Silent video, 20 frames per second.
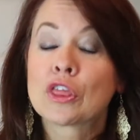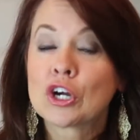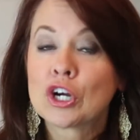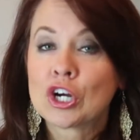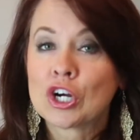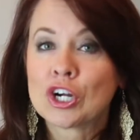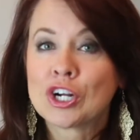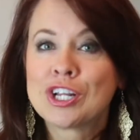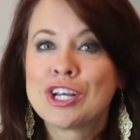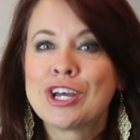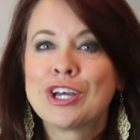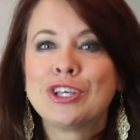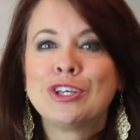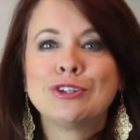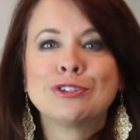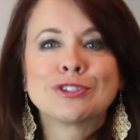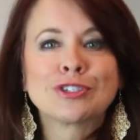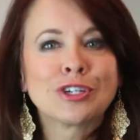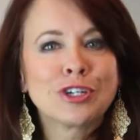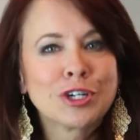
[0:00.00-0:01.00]
Third,
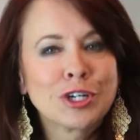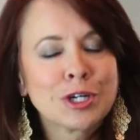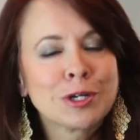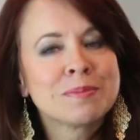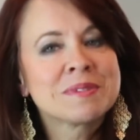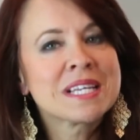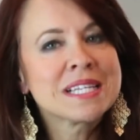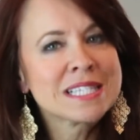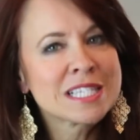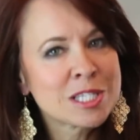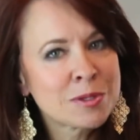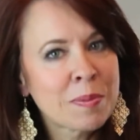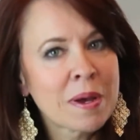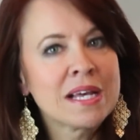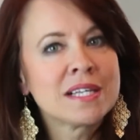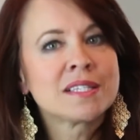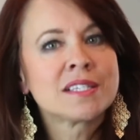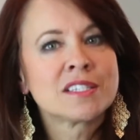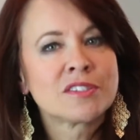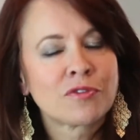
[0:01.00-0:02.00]
use herbs and
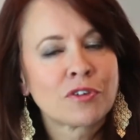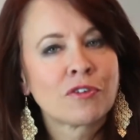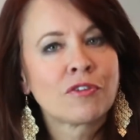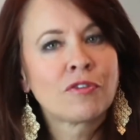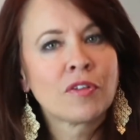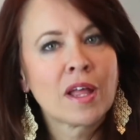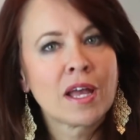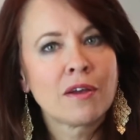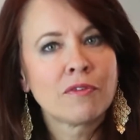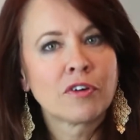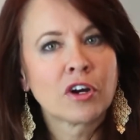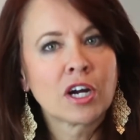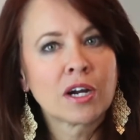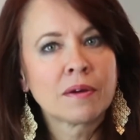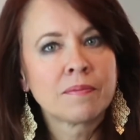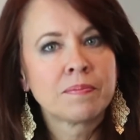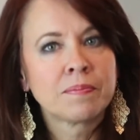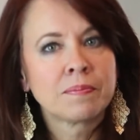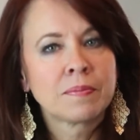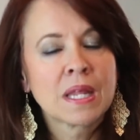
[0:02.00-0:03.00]
spices for
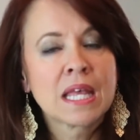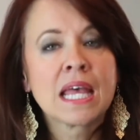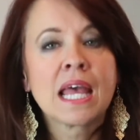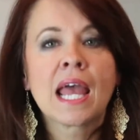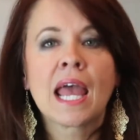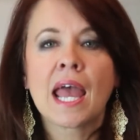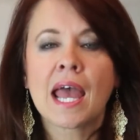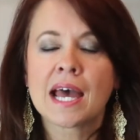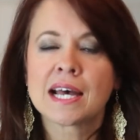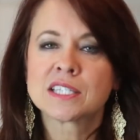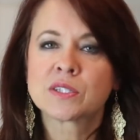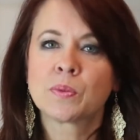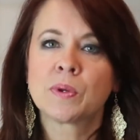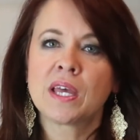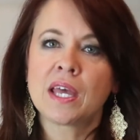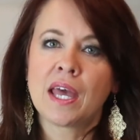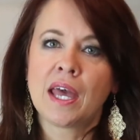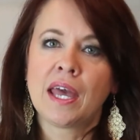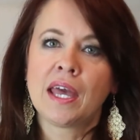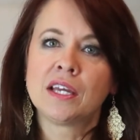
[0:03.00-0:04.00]
flavor. As we
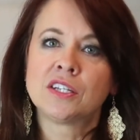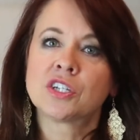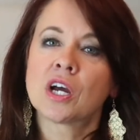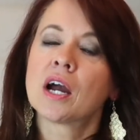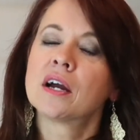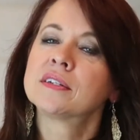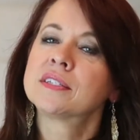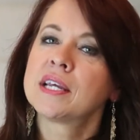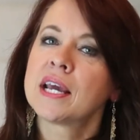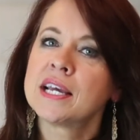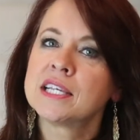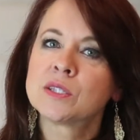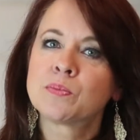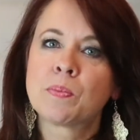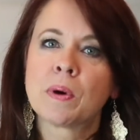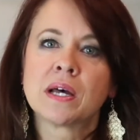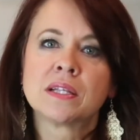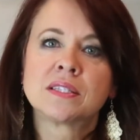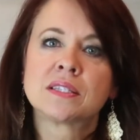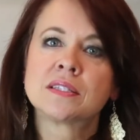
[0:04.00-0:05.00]
age, our taste
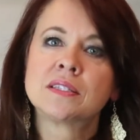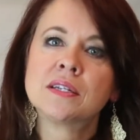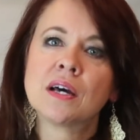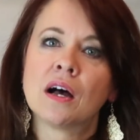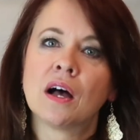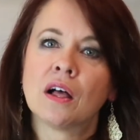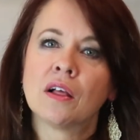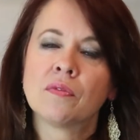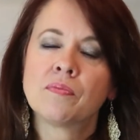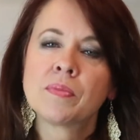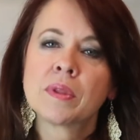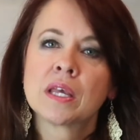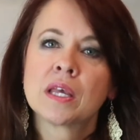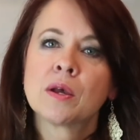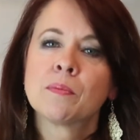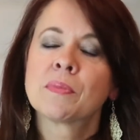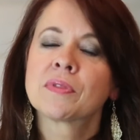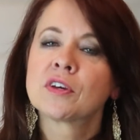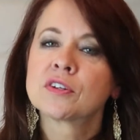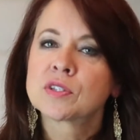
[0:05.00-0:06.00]
buds dull,
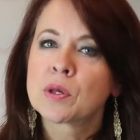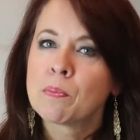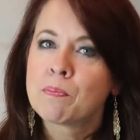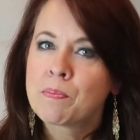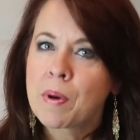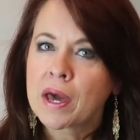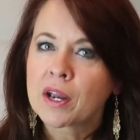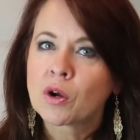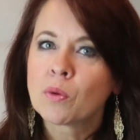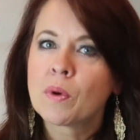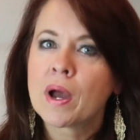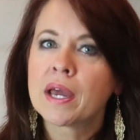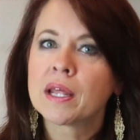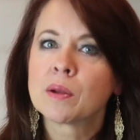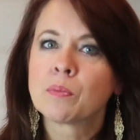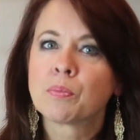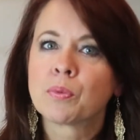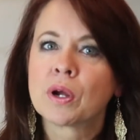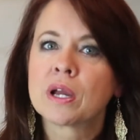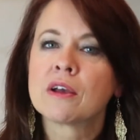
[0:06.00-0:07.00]
but there's a better way
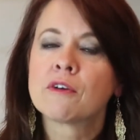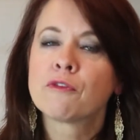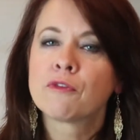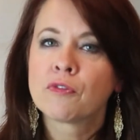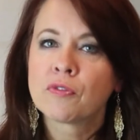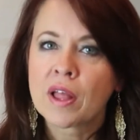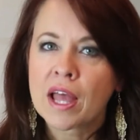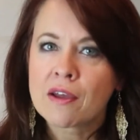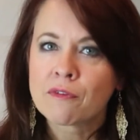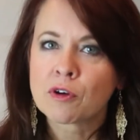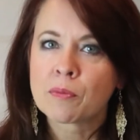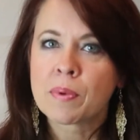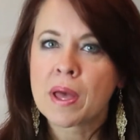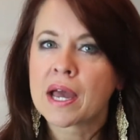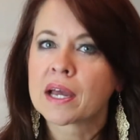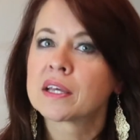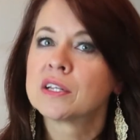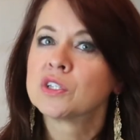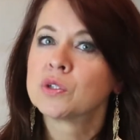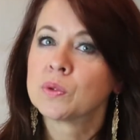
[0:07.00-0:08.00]
to bring flavor
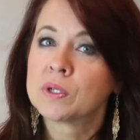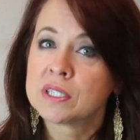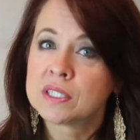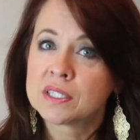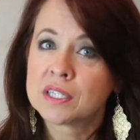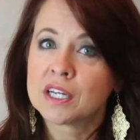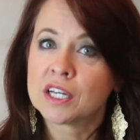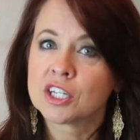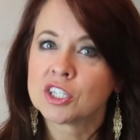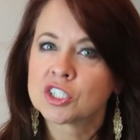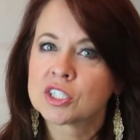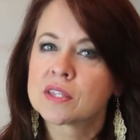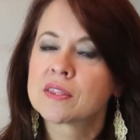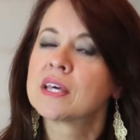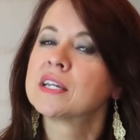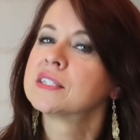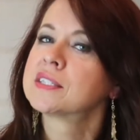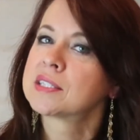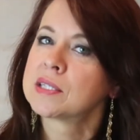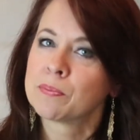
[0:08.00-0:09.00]
back into a dish
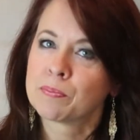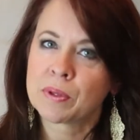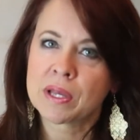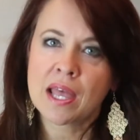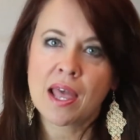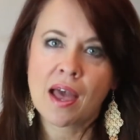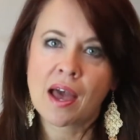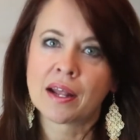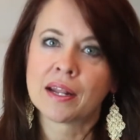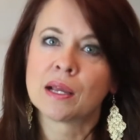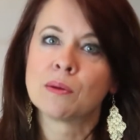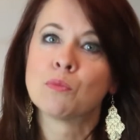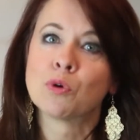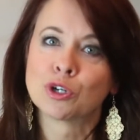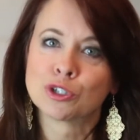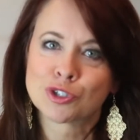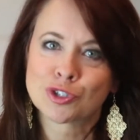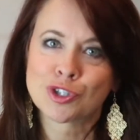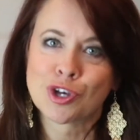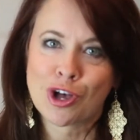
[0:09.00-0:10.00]
than simply adding
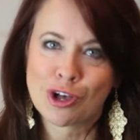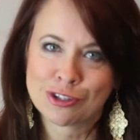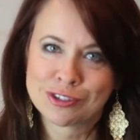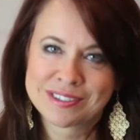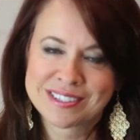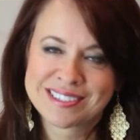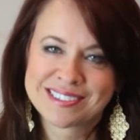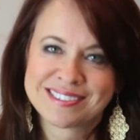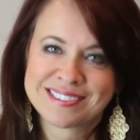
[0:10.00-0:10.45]
more salt.